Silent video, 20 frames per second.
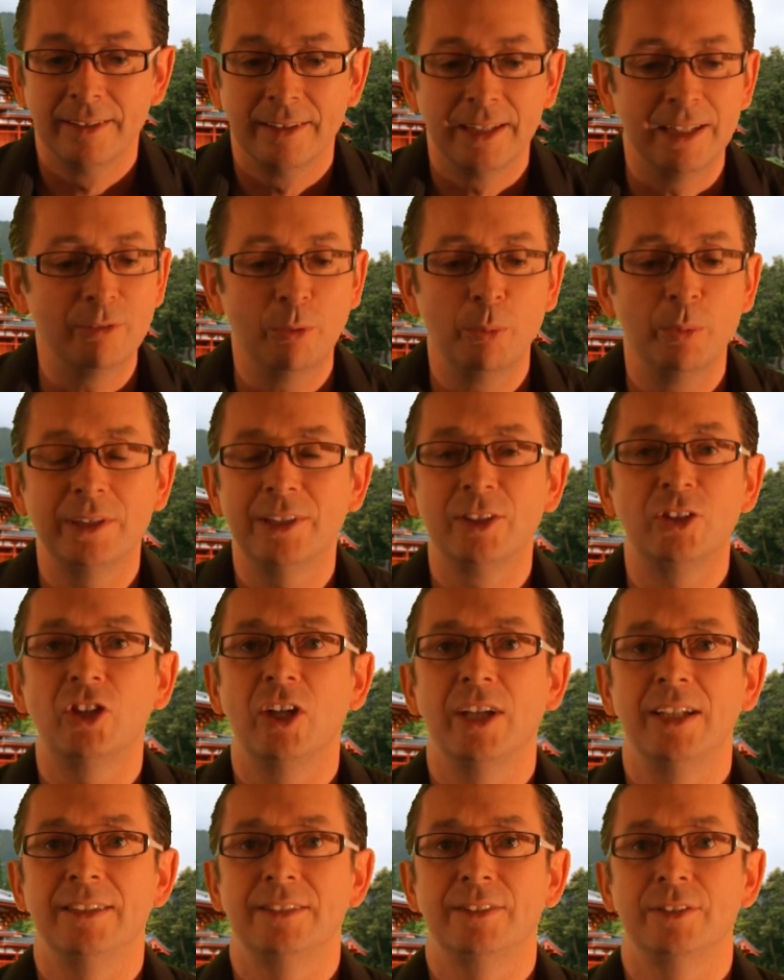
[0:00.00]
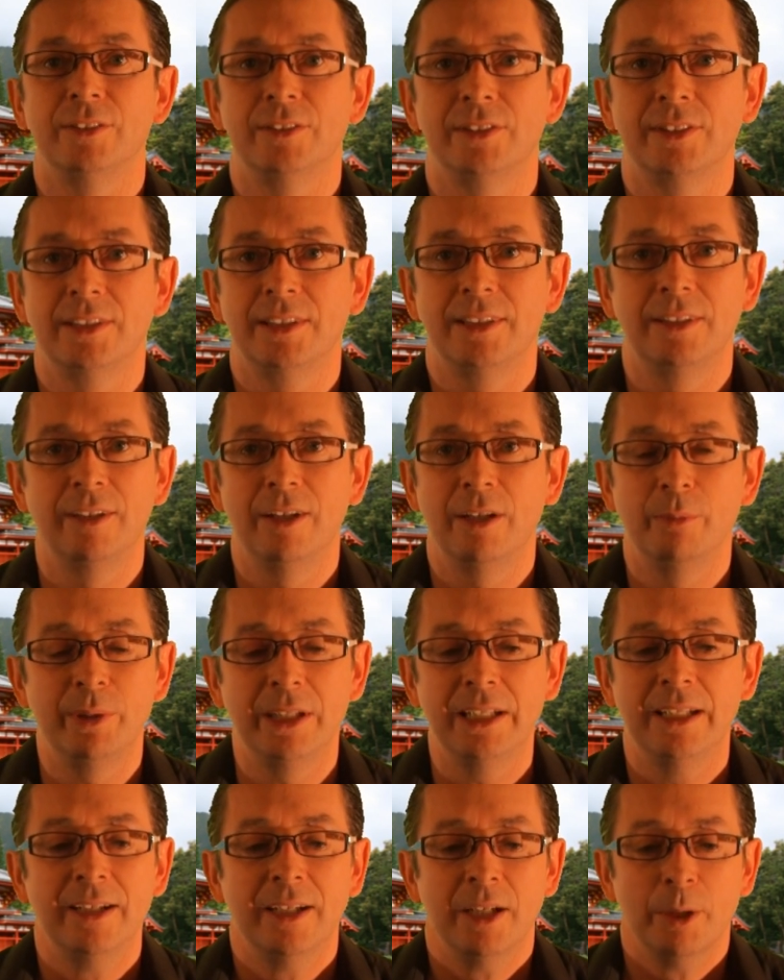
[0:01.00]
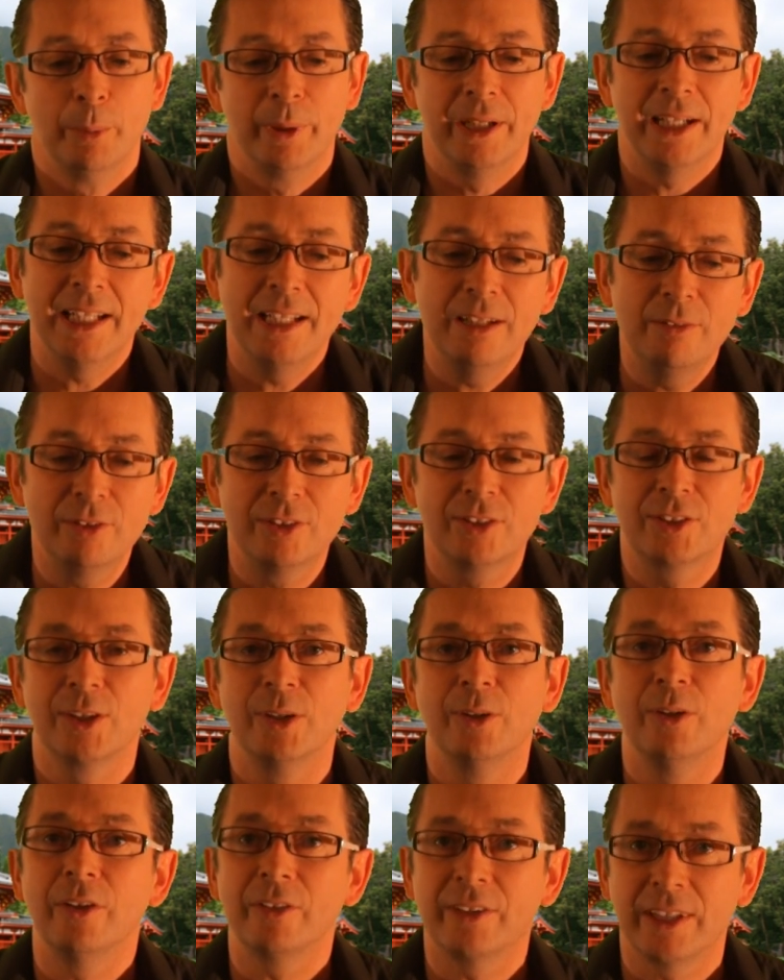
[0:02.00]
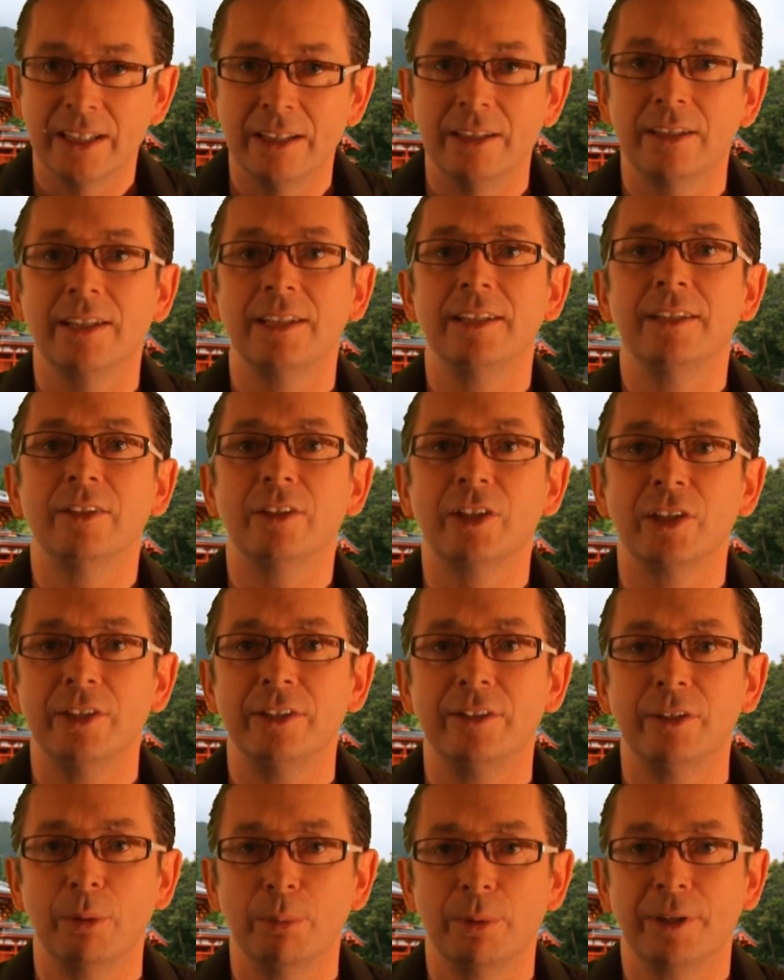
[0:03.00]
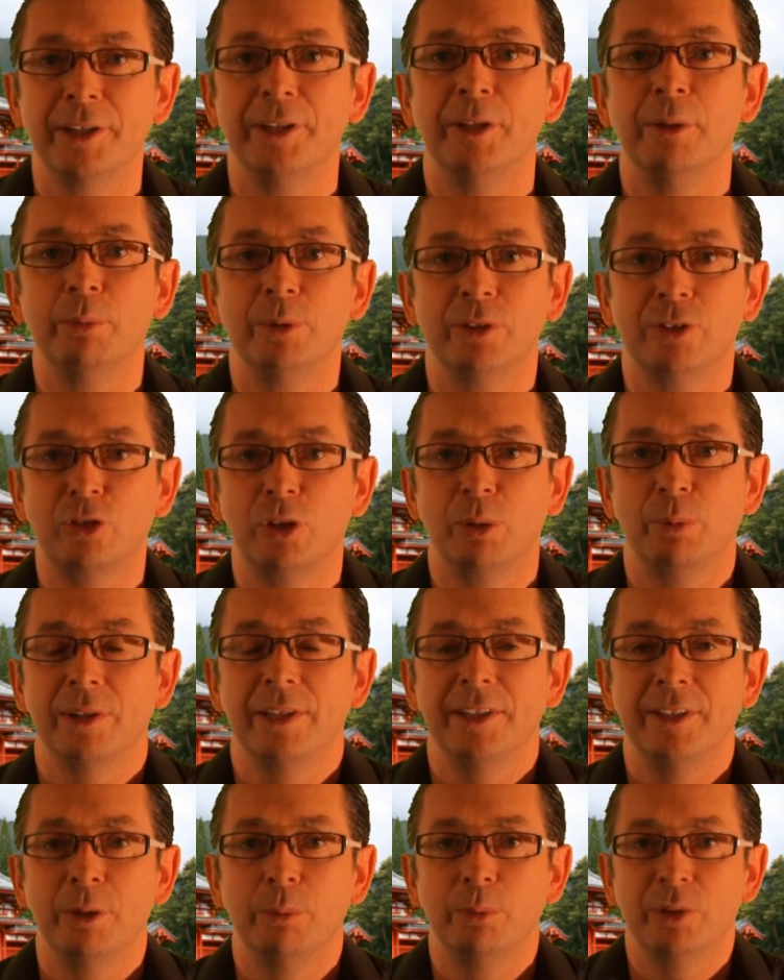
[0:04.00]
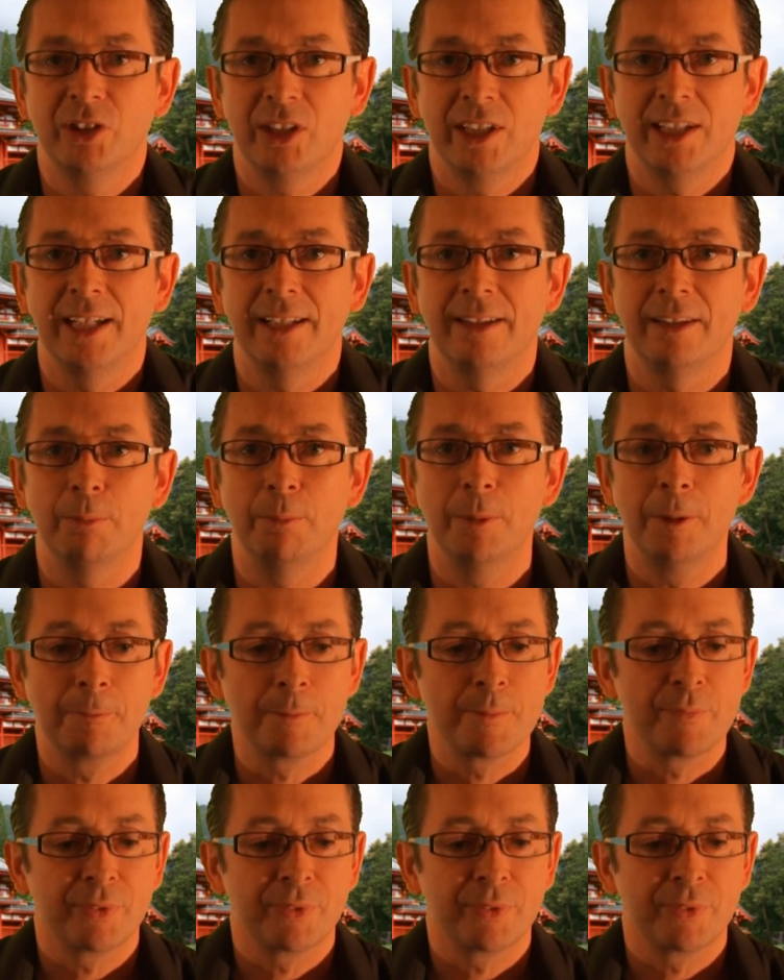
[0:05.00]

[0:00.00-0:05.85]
Even with the chasers, you know what I mean? But even so, okay, you can double the numbers, triple the numbers to get them.